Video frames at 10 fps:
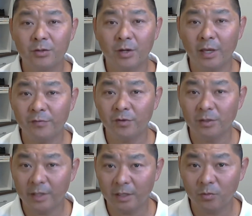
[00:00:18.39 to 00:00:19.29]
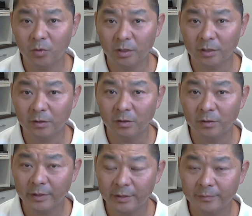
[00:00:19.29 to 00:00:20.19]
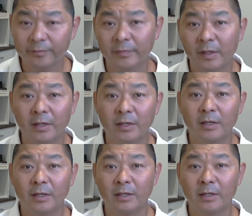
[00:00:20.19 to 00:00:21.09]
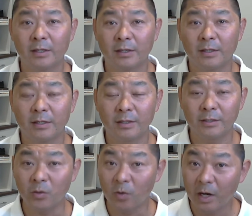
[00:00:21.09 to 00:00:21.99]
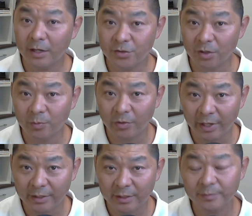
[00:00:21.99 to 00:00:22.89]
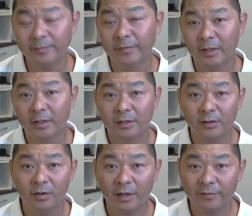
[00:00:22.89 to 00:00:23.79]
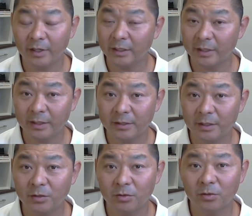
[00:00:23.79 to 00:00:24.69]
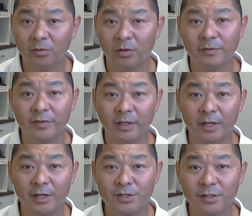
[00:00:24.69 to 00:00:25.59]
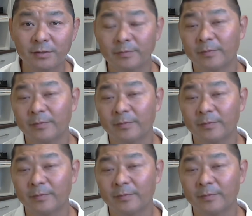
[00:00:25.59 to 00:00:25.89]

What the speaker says: You have your network going. You are job ready. You have validated your qualification.